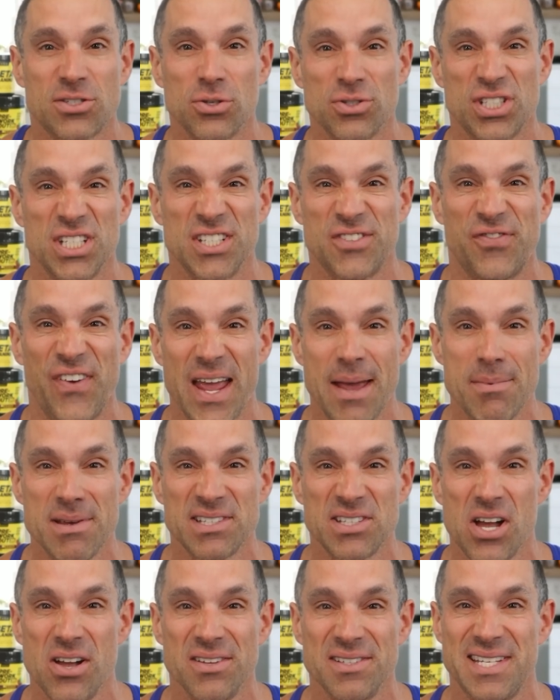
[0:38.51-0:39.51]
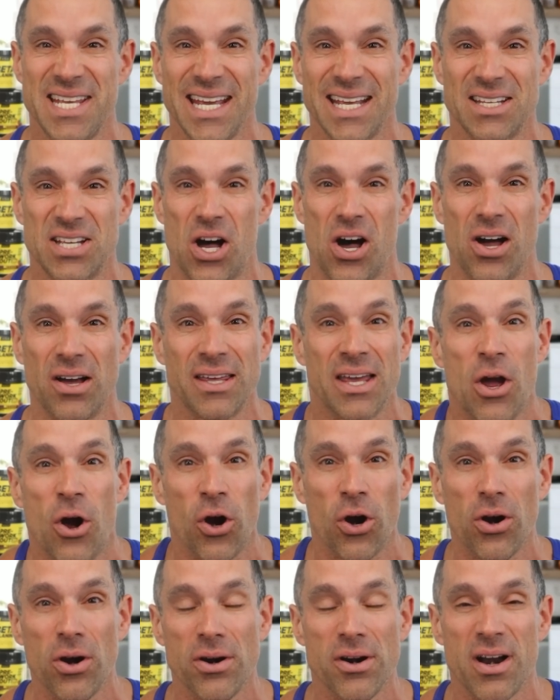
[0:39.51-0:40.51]
And so she's famous on
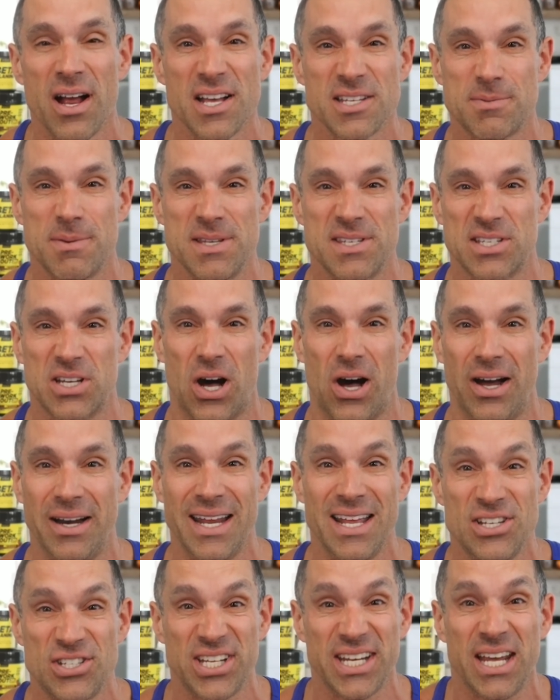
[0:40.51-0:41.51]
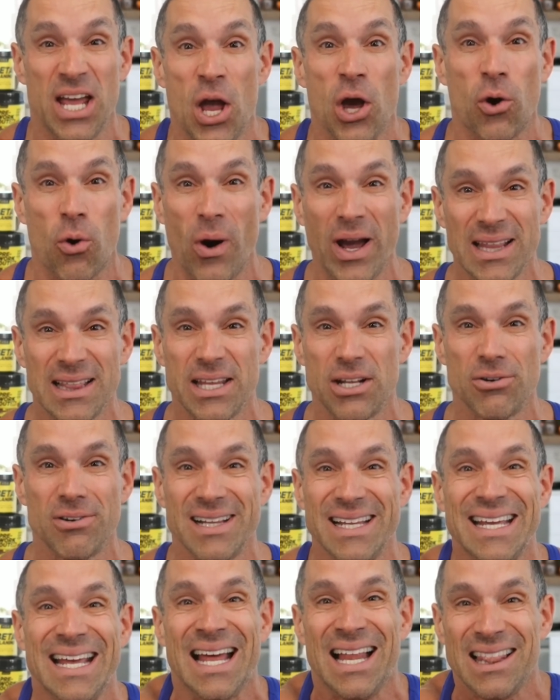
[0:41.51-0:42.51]
TikTok, her and her husband Scott, and she quite
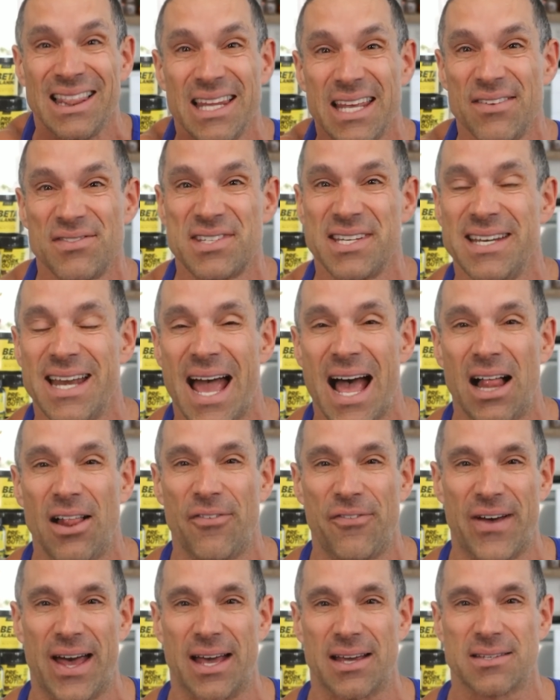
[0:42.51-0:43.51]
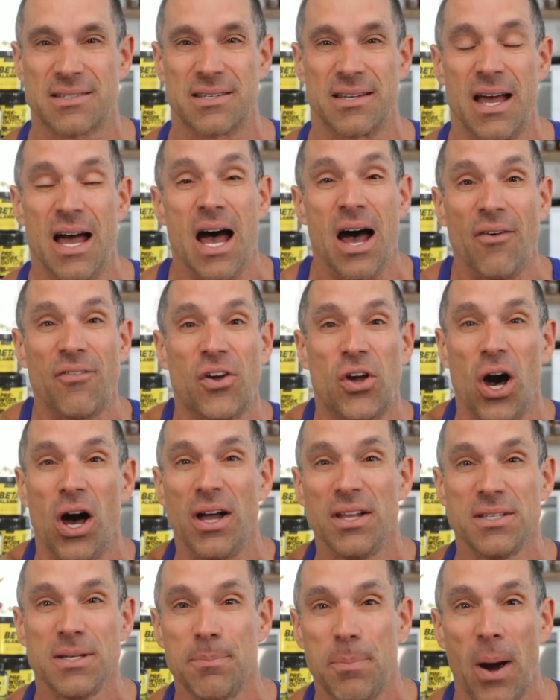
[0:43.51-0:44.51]
literally lives in Halifax.
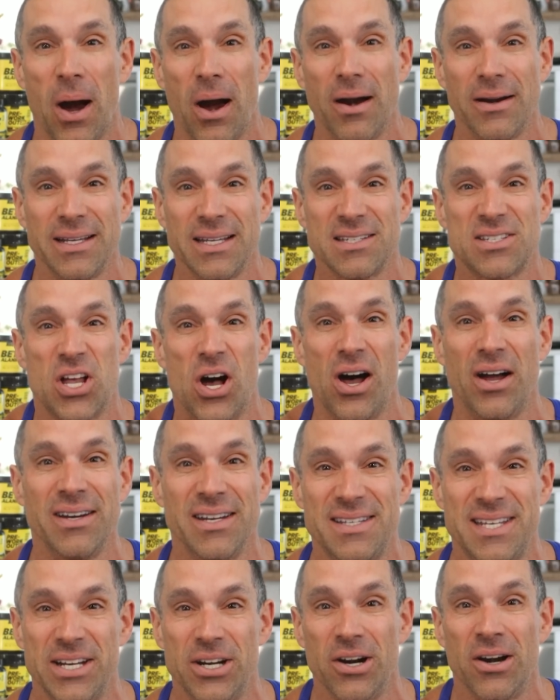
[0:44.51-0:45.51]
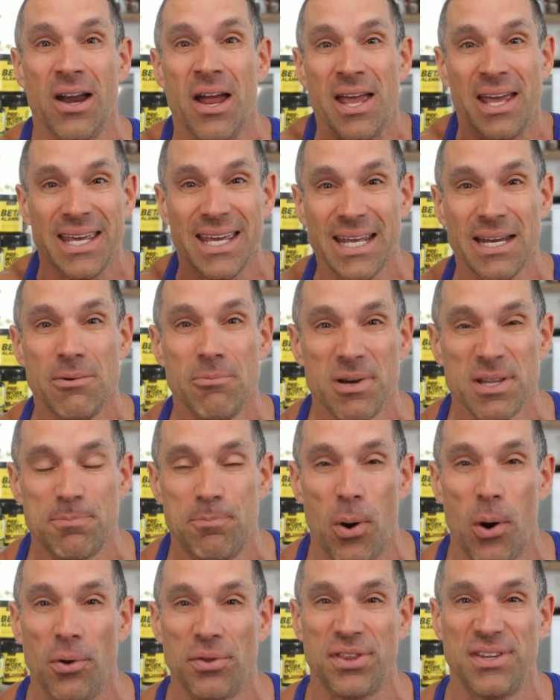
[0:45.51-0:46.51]
gone to parties, gone to dinner, eaten with
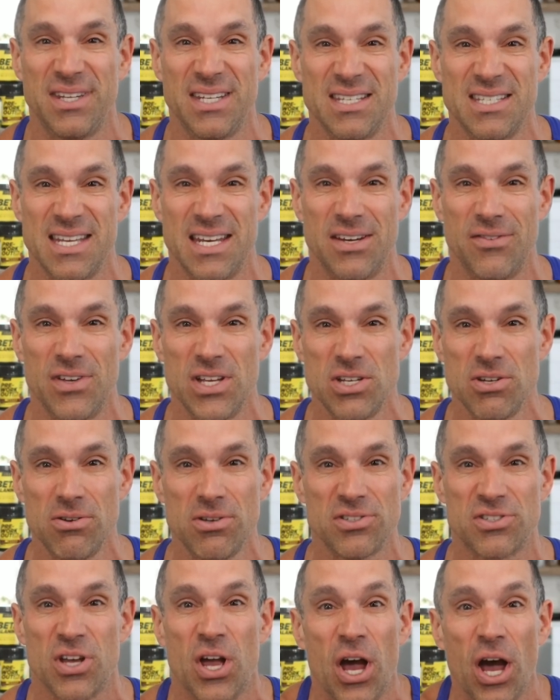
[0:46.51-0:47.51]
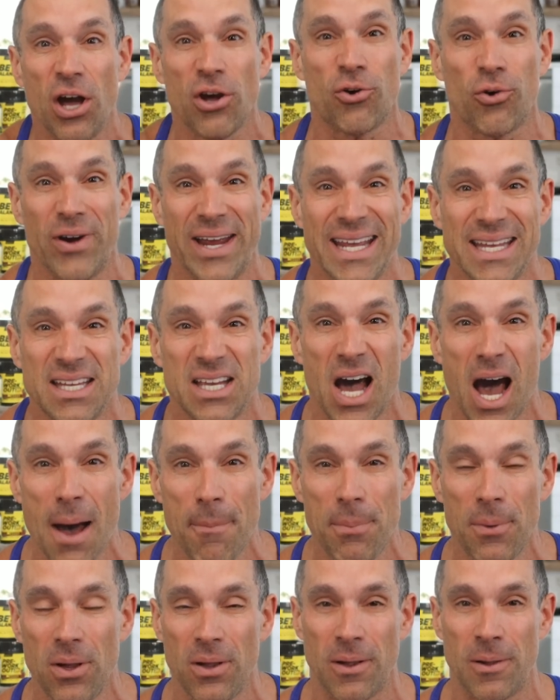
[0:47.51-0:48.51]
both of these individuals. A great
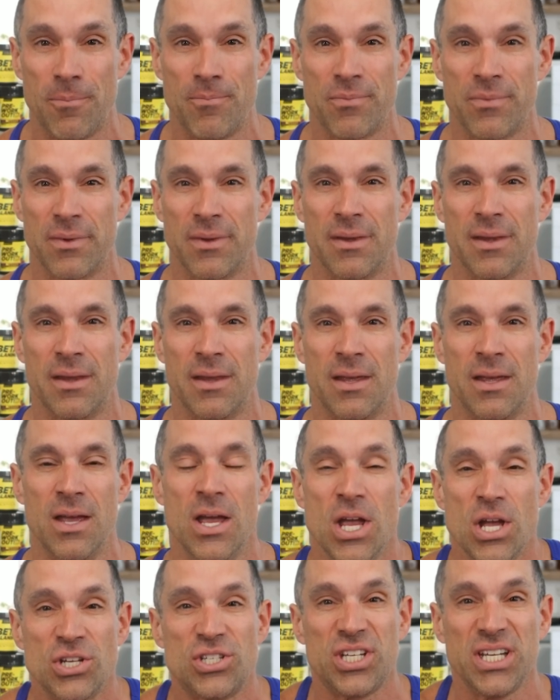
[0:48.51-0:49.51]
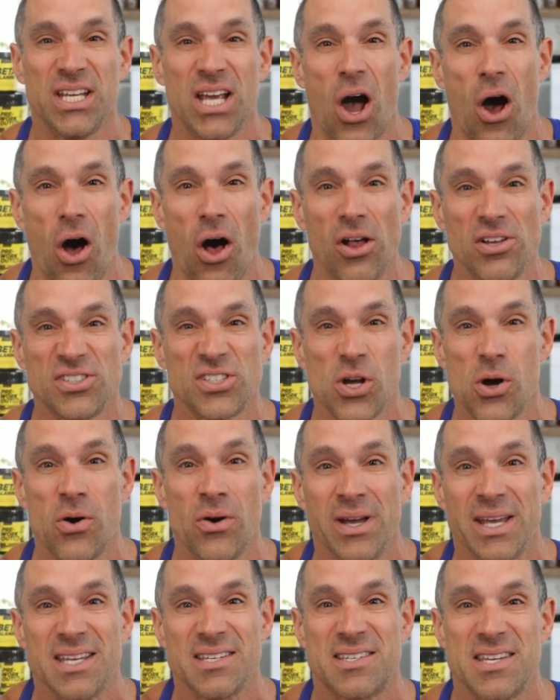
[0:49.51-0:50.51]
couple. She
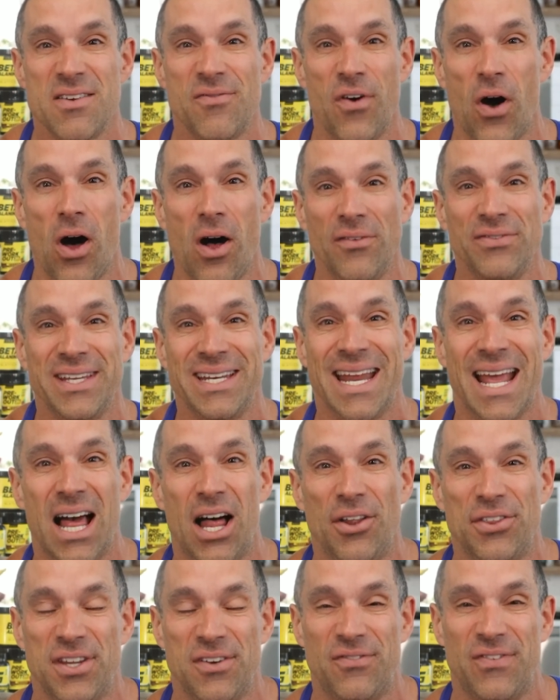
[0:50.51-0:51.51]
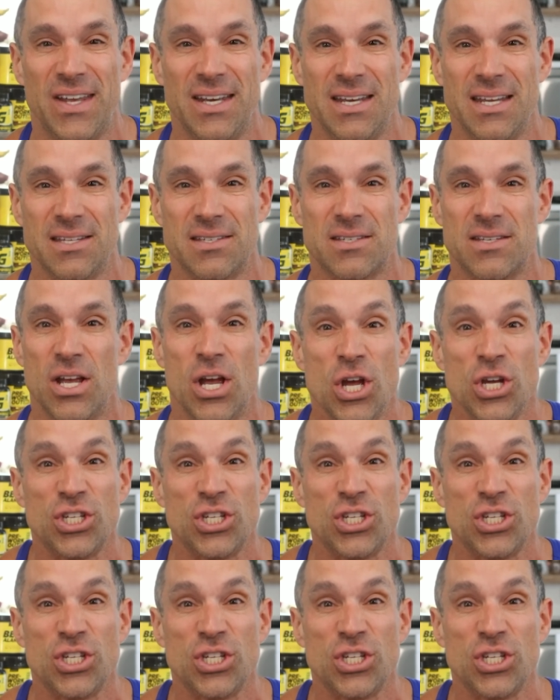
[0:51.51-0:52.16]
also is involved in health and fitness.